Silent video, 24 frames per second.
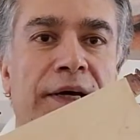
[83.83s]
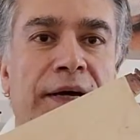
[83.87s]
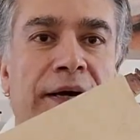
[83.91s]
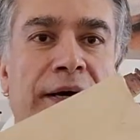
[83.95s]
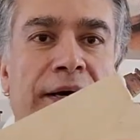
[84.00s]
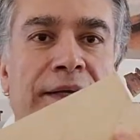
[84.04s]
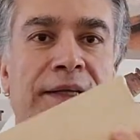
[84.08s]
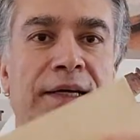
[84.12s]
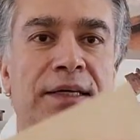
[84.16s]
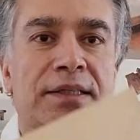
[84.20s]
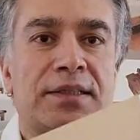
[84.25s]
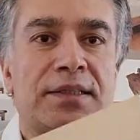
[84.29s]

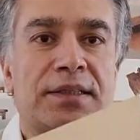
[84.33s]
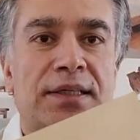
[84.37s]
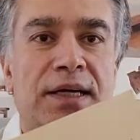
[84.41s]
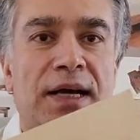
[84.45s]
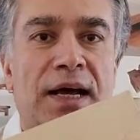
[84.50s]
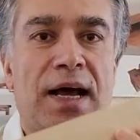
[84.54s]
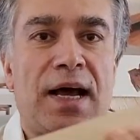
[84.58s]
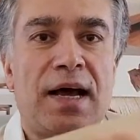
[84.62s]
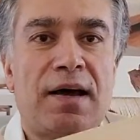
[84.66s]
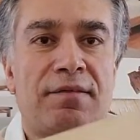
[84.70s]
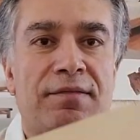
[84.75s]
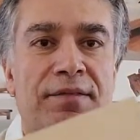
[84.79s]
it doesn't
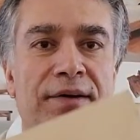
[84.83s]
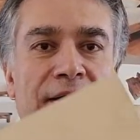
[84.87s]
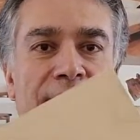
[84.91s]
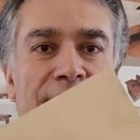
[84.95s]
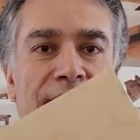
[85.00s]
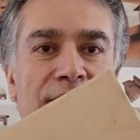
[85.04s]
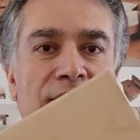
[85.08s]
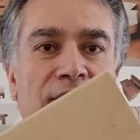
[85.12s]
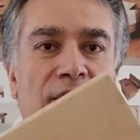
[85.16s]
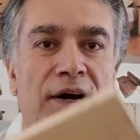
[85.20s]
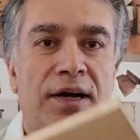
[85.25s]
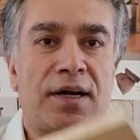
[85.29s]
have
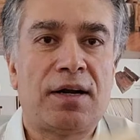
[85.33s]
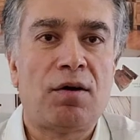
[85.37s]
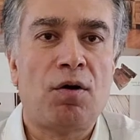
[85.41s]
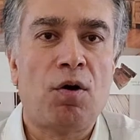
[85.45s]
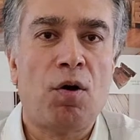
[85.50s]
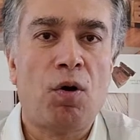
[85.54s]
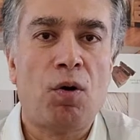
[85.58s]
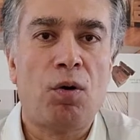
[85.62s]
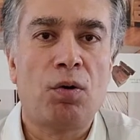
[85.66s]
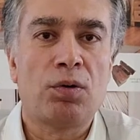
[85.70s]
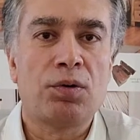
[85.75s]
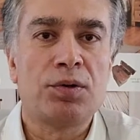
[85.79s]
any kind of
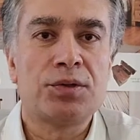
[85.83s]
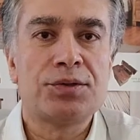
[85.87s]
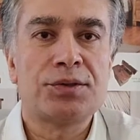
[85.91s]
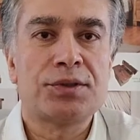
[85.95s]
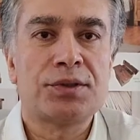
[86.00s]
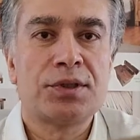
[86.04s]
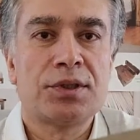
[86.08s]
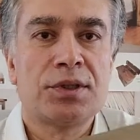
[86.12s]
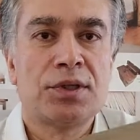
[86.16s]
holes